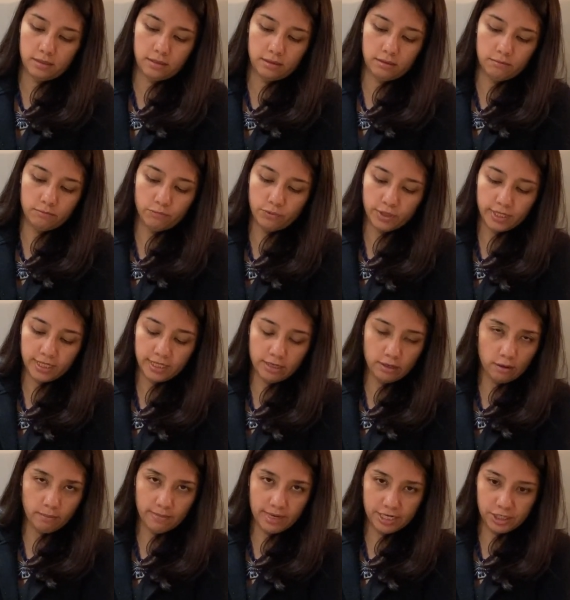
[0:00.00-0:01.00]
Really
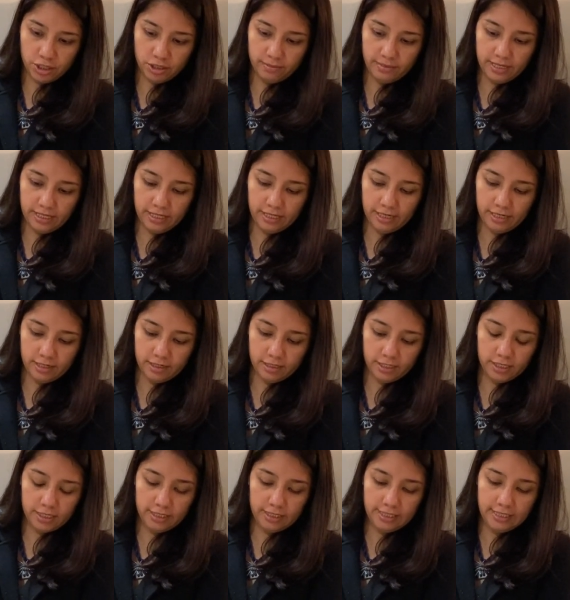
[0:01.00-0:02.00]
no measurement here,
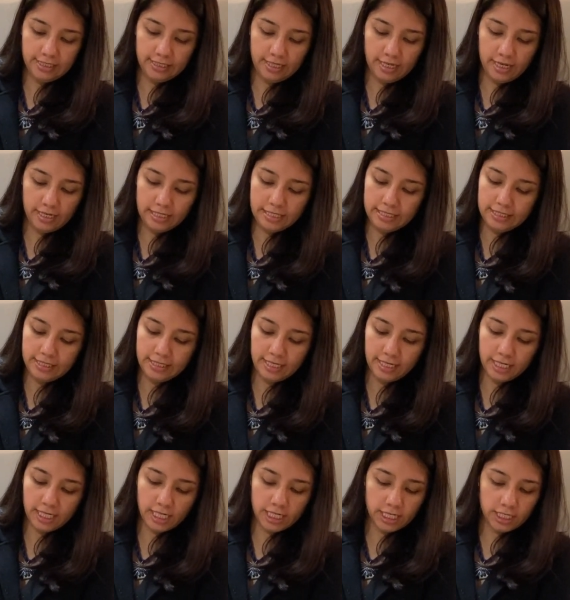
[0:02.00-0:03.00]
just as long as
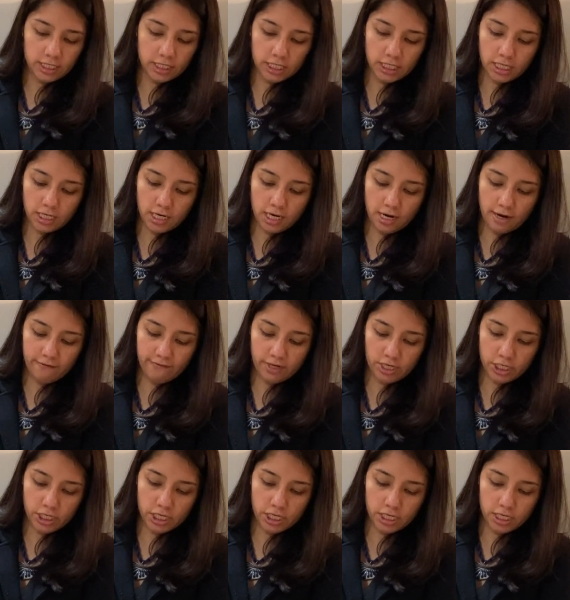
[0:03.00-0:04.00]
they're
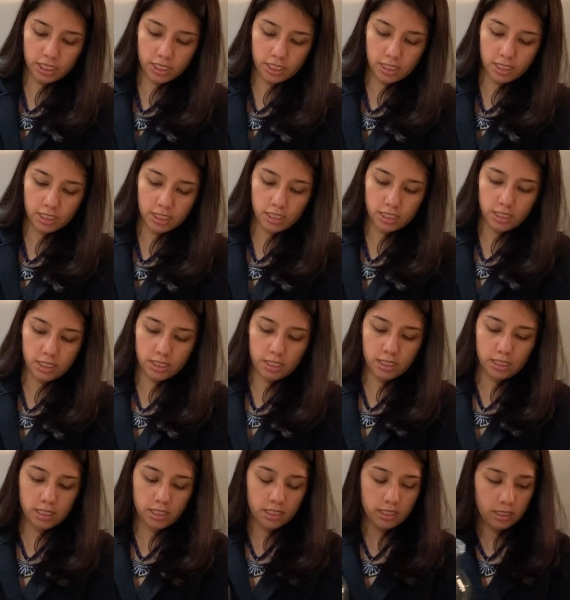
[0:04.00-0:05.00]
covered,
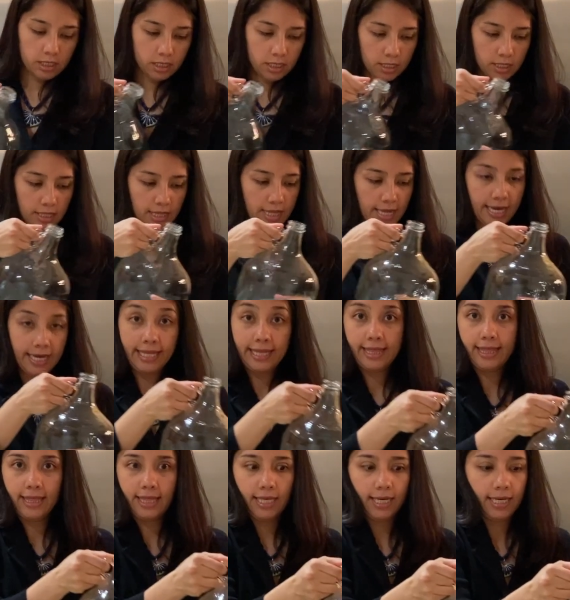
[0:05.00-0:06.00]

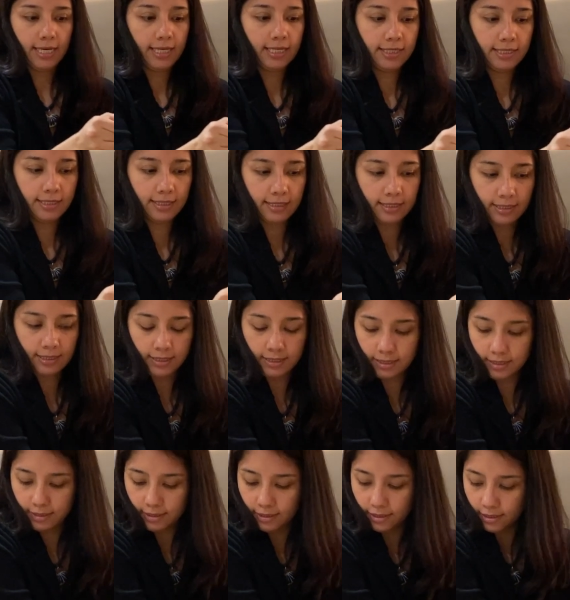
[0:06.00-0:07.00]
like this.
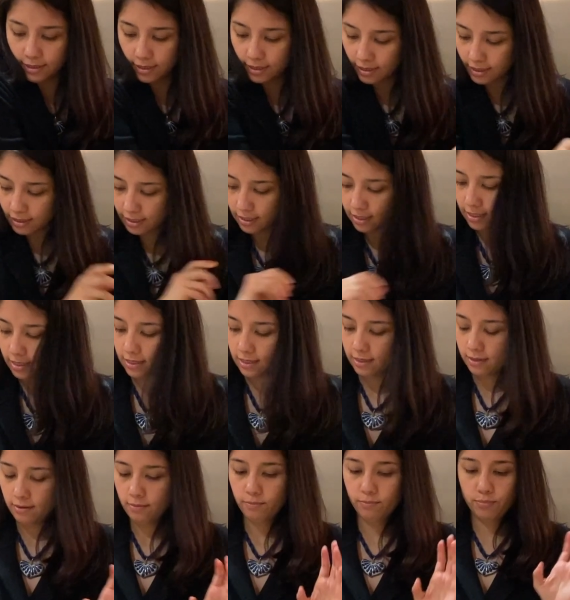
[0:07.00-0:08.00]

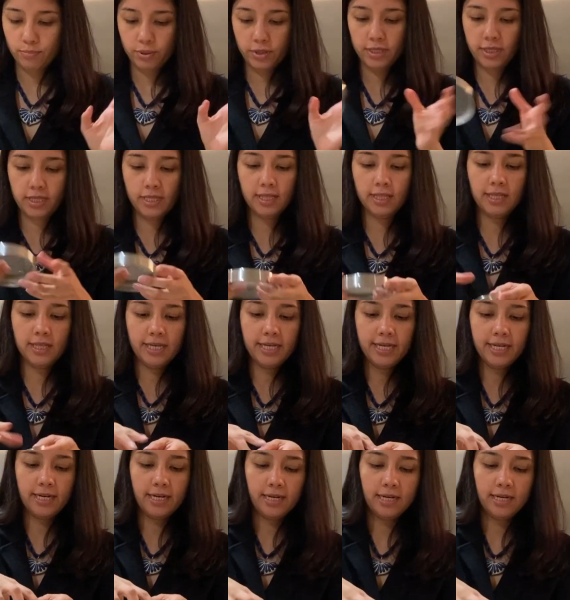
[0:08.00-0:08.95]
Put the lid